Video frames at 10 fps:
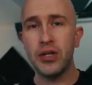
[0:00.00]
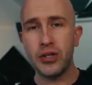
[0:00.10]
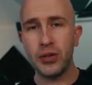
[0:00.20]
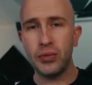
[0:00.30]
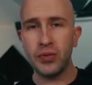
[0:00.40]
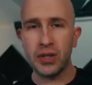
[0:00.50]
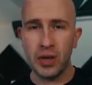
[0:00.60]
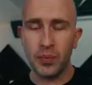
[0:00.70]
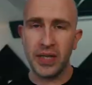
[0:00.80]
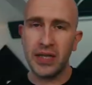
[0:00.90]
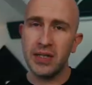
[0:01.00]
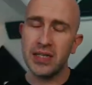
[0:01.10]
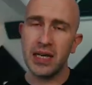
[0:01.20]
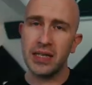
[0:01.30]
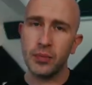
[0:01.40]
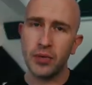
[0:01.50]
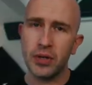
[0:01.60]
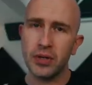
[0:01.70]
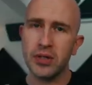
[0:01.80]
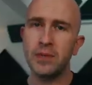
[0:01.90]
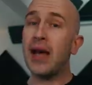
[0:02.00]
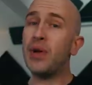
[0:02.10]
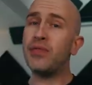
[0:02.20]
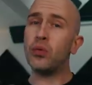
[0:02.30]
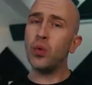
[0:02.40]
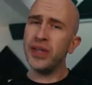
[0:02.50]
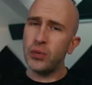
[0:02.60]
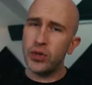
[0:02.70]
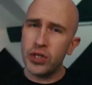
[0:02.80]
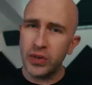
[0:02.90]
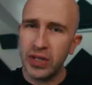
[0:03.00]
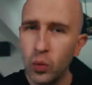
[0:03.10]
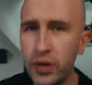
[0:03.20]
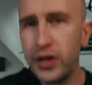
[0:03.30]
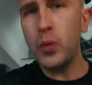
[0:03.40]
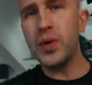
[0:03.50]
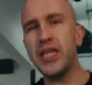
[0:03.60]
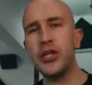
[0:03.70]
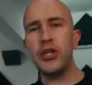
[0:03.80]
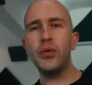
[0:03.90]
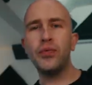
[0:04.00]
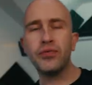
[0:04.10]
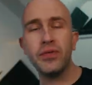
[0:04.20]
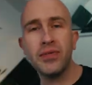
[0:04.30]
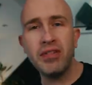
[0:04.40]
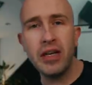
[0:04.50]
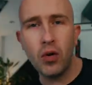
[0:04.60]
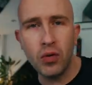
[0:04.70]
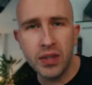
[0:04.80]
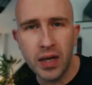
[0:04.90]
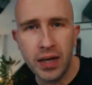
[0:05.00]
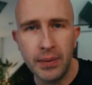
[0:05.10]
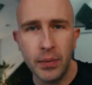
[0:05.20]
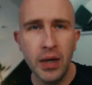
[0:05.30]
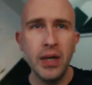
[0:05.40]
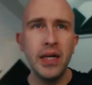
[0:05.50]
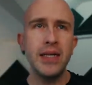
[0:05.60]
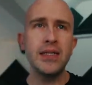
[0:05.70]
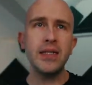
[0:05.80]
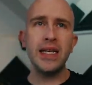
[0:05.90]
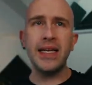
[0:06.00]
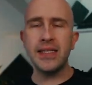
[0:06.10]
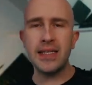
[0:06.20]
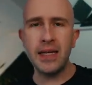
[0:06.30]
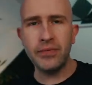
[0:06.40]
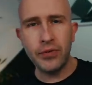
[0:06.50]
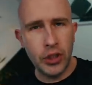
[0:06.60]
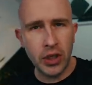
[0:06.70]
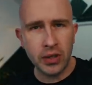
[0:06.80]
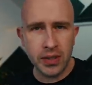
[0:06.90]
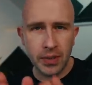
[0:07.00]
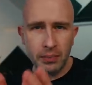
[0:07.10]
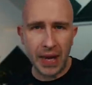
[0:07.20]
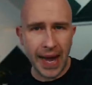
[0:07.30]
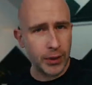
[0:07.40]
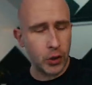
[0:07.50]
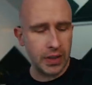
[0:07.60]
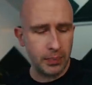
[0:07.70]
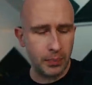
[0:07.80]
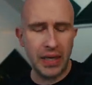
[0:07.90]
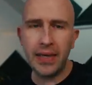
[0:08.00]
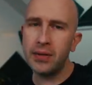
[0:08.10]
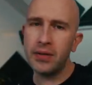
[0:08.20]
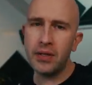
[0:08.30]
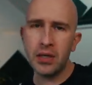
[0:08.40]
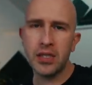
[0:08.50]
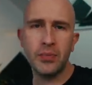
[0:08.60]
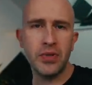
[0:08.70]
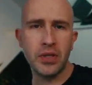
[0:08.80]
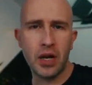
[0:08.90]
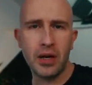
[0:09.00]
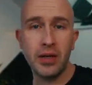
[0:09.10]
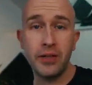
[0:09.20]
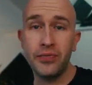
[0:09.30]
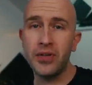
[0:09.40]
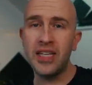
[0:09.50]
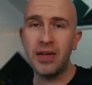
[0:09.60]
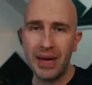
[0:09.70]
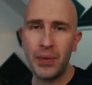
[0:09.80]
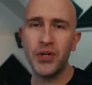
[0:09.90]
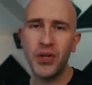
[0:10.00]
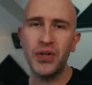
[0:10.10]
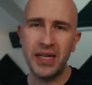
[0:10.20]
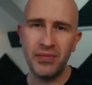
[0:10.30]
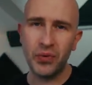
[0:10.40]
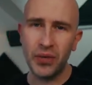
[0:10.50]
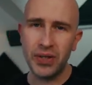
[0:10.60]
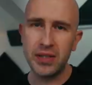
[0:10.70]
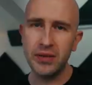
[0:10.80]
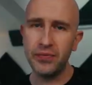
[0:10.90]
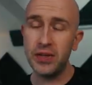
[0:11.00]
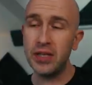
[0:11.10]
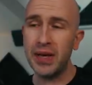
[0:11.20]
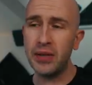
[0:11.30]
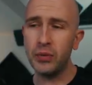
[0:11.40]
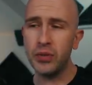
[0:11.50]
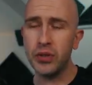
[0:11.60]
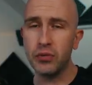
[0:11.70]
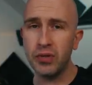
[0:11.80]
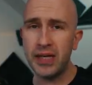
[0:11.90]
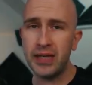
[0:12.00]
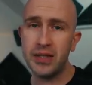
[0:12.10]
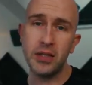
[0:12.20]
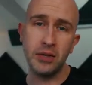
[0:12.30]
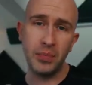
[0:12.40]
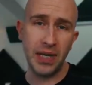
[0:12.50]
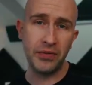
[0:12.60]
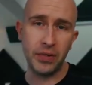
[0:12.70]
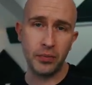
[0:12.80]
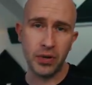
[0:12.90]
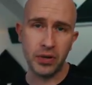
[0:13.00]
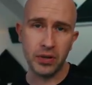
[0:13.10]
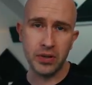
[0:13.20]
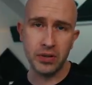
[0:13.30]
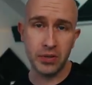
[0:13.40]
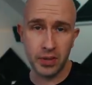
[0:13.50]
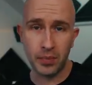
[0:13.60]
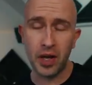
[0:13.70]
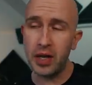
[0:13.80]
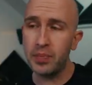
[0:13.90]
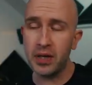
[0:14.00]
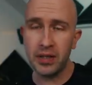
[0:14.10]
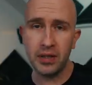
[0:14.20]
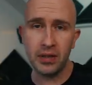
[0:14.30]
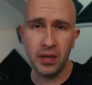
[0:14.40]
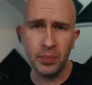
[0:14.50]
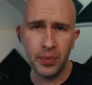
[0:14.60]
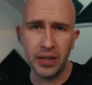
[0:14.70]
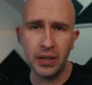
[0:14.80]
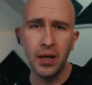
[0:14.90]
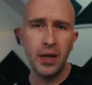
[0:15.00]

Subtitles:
to the company selling the products. However, what they were doing and what nobody knew for a very long time is that instead of just actually billing the customer's card for the amount on the invoice, for the amount that was agreed to pay for the products supplied by the other company,